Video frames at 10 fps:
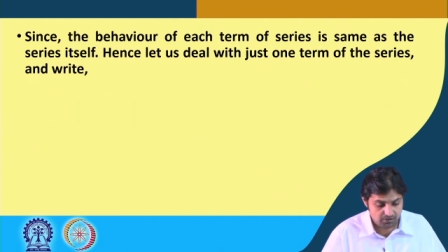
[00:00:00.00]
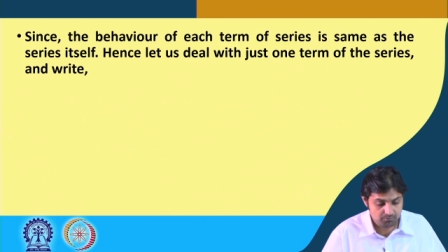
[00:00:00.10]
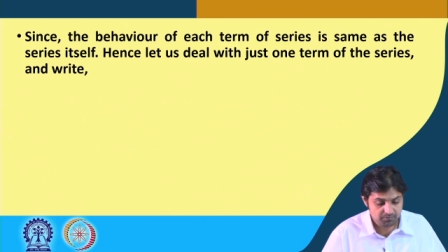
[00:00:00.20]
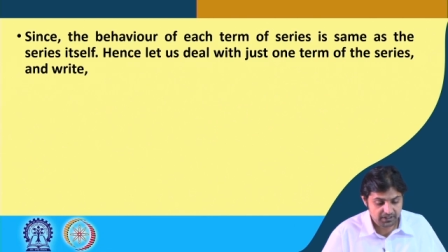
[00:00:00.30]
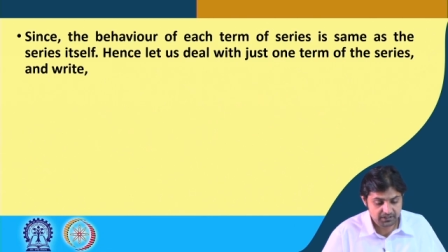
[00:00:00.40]

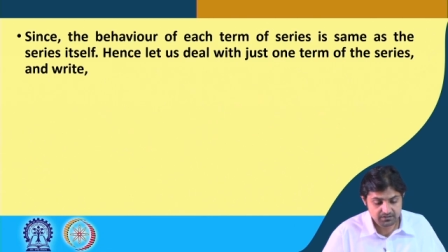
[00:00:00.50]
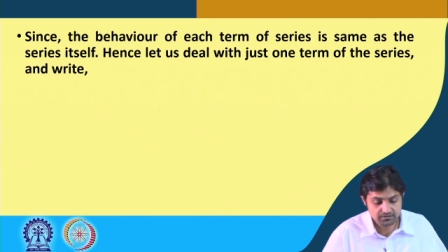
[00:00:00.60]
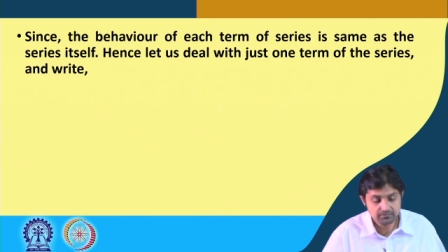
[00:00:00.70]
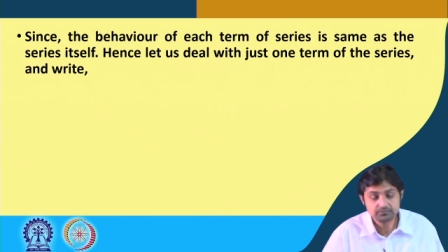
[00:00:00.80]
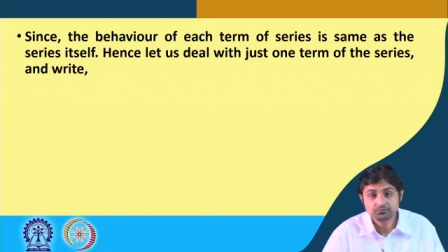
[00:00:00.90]
complex.
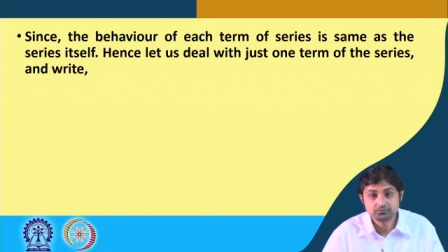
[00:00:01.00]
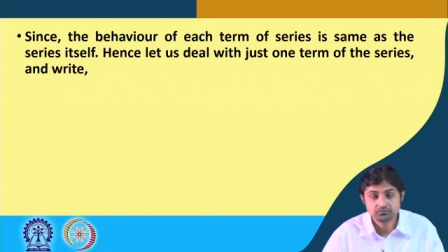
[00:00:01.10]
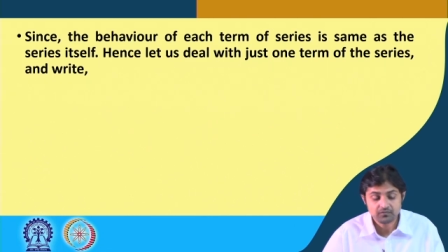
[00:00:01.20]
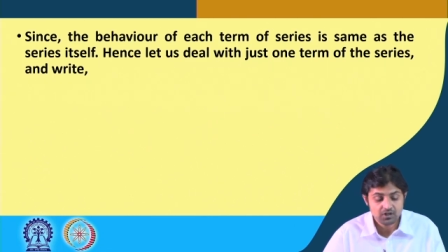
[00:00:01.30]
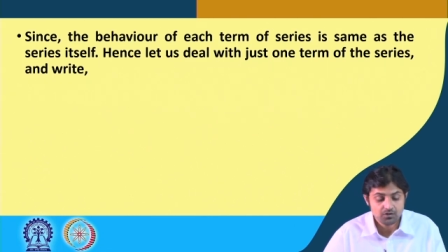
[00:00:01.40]

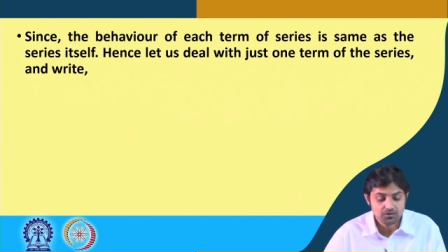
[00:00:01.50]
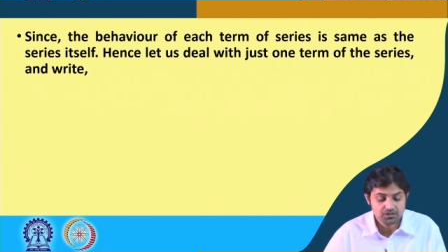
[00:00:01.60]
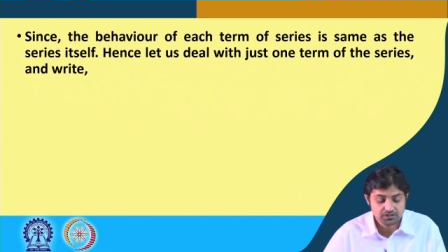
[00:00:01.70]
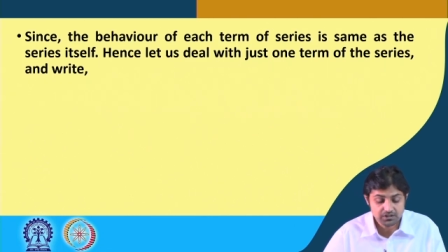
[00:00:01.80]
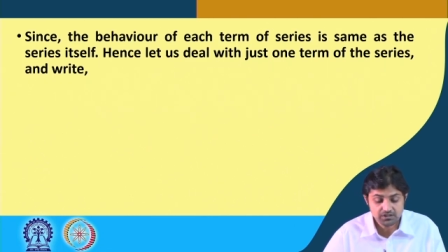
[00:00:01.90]

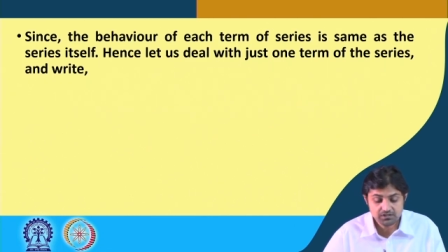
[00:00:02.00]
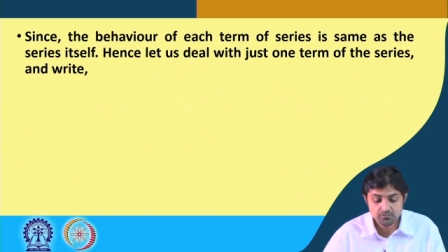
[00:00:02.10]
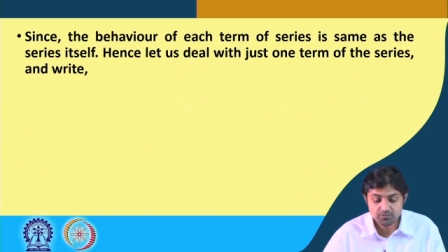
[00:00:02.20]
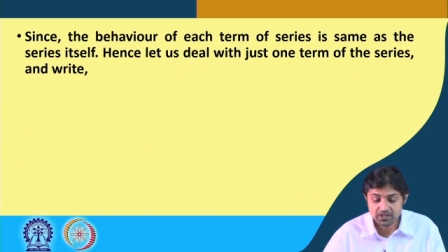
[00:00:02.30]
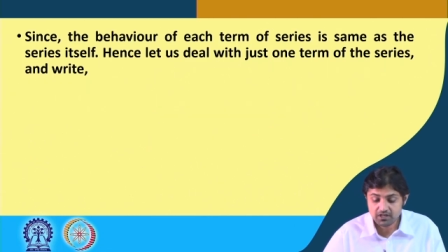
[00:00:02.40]
Since the
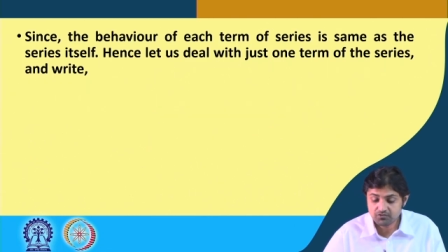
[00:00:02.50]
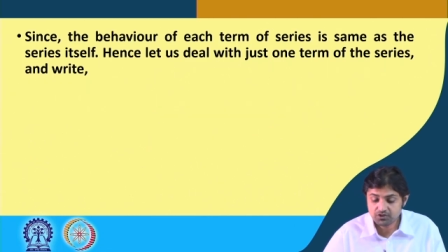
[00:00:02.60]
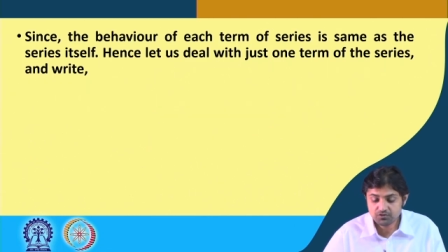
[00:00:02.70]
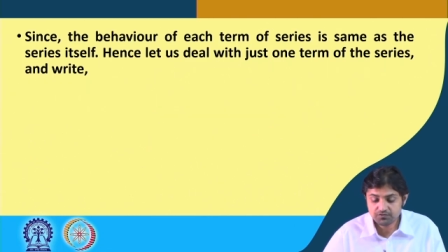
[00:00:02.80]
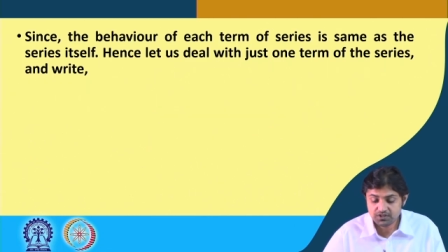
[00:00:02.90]

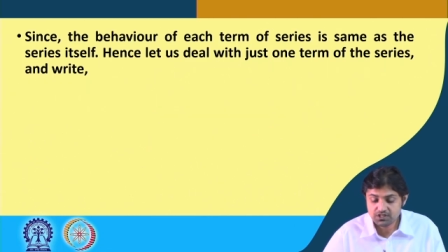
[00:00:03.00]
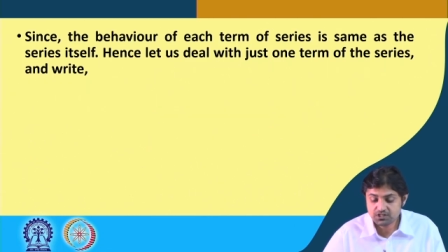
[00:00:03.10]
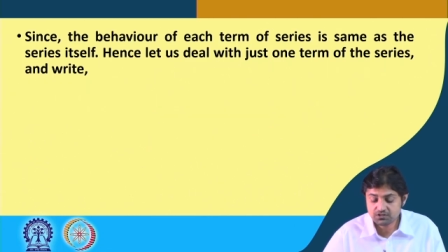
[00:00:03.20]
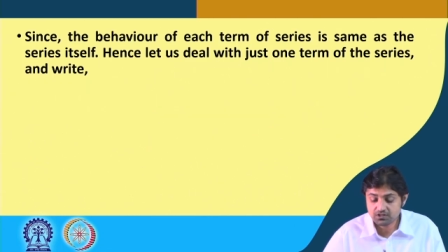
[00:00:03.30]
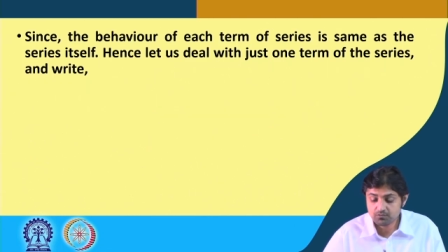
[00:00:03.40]
behavior of
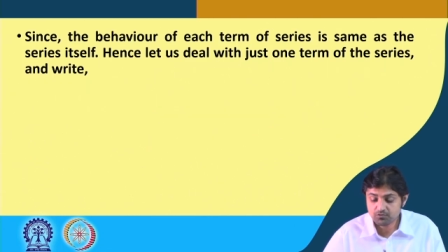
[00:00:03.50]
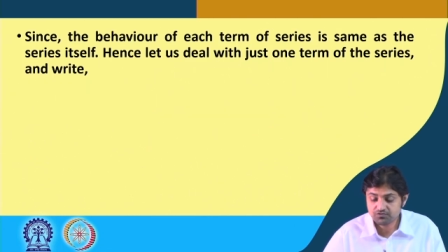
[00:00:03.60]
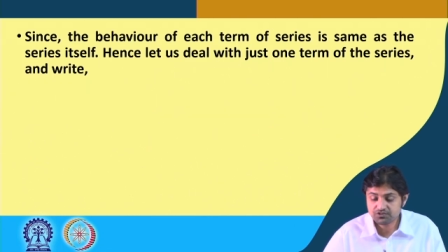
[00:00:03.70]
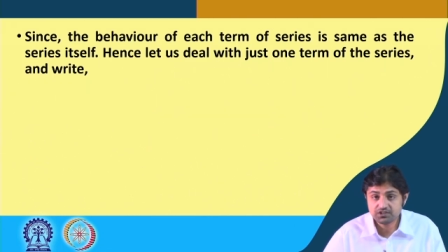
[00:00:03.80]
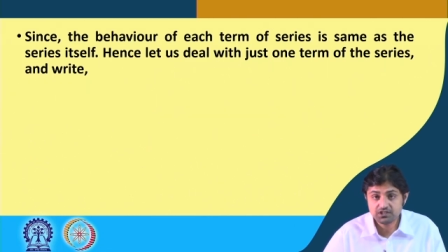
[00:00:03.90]
each term
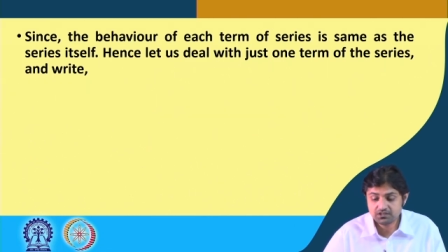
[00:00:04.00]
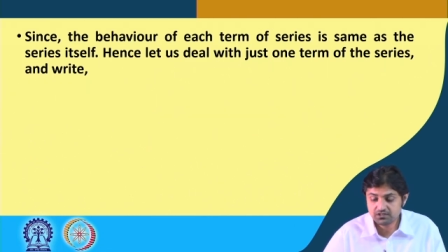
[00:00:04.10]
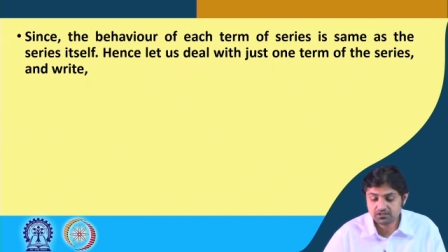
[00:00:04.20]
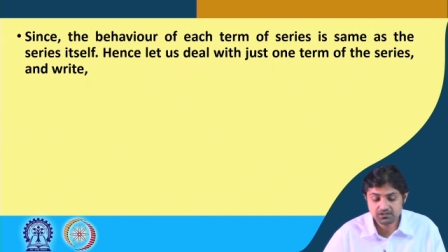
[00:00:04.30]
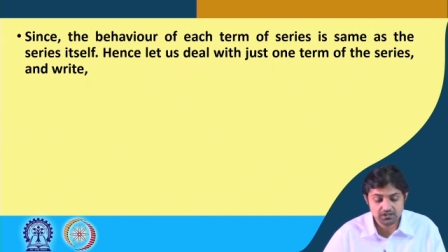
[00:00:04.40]
of series
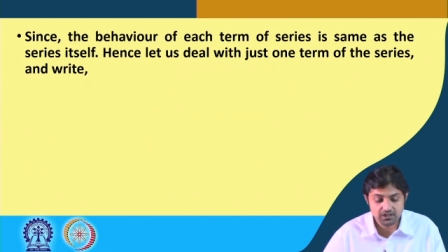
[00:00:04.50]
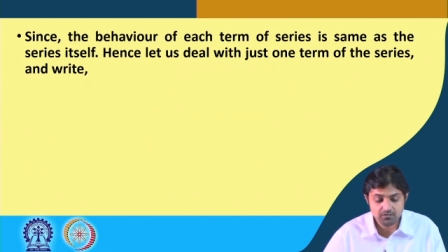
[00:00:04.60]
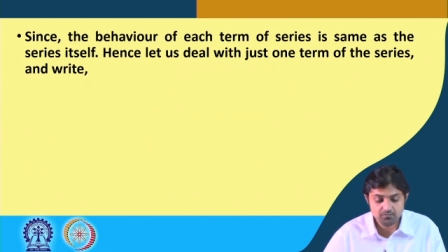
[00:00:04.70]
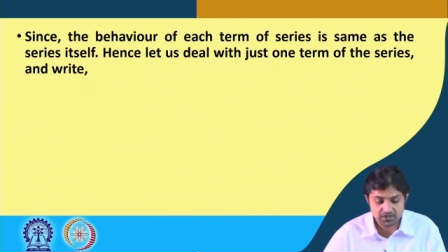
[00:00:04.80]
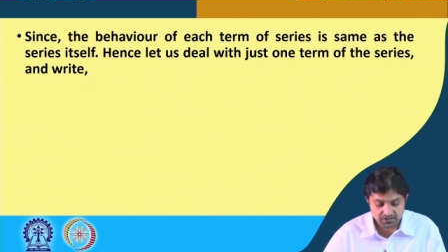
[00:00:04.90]
is
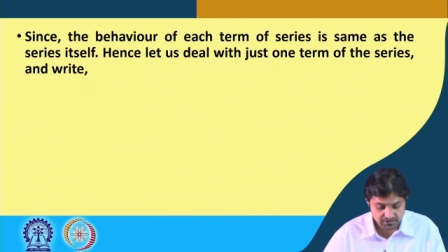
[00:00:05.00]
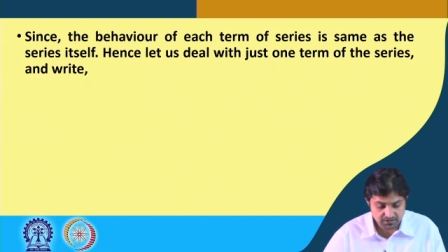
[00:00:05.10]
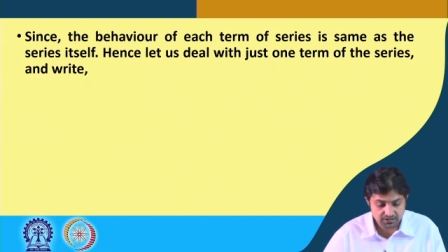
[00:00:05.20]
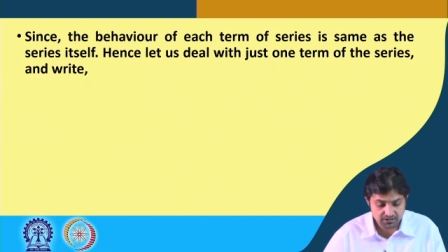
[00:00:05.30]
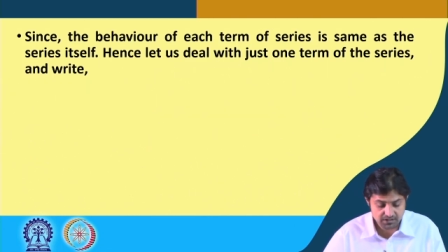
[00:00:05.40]
same as the
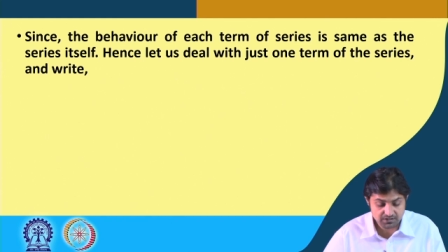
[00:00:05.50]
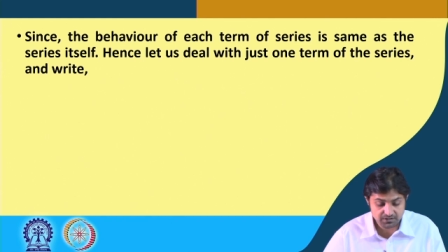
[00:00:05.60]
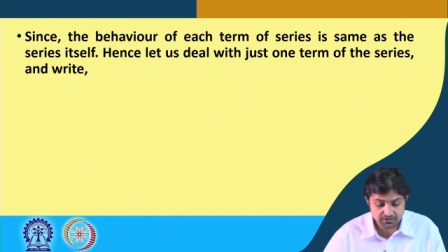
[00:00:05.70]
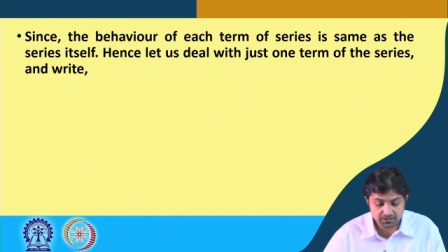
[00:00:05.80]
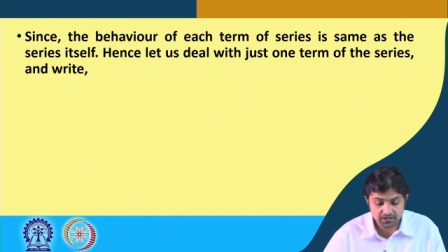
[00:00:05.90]
series
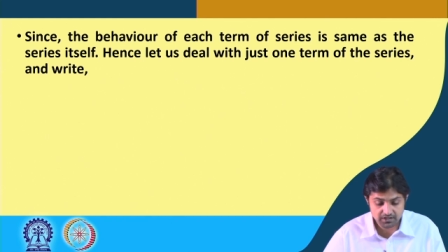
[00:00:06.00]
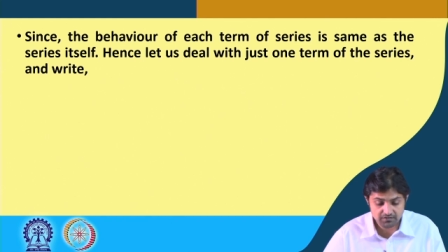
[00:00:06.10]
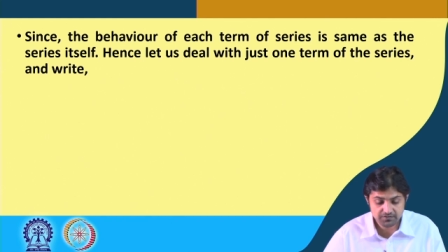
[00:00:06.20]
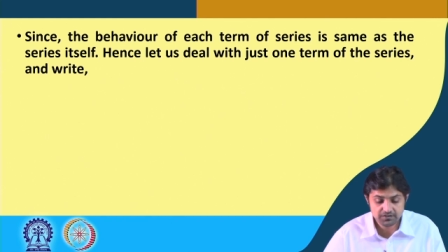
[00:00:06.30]
itself,